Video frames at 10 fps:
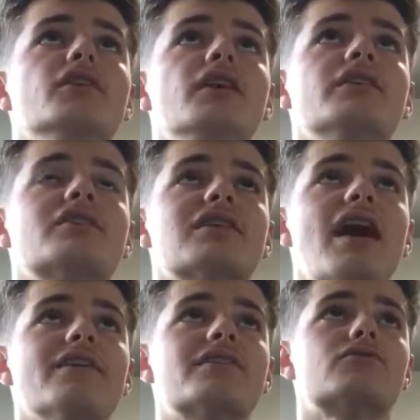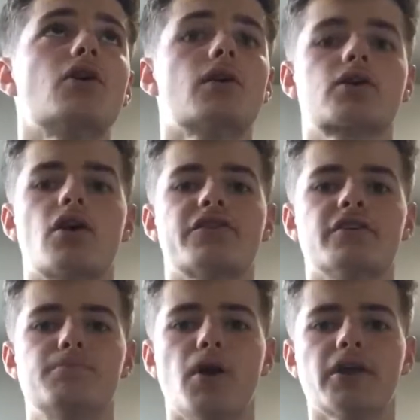Just lets it roll across his
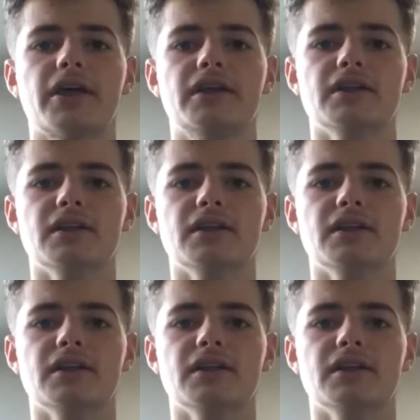body.